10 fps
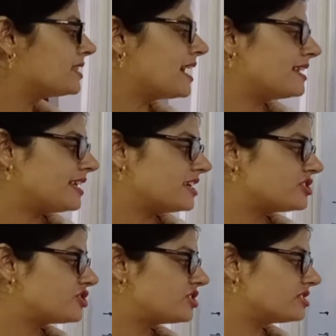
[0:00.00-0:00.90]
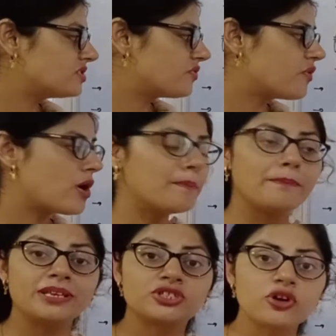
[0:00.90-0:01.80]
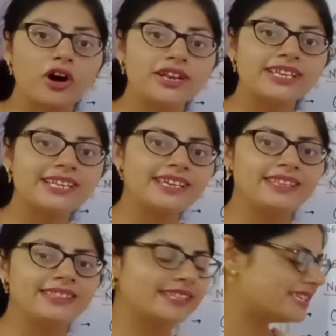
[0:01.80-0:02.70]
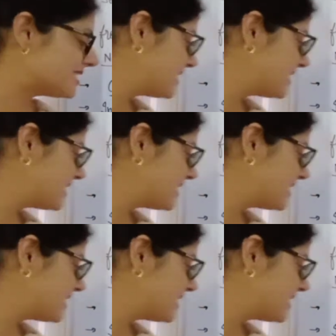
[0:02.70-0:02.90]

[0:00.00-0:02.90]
and Asians form majority in these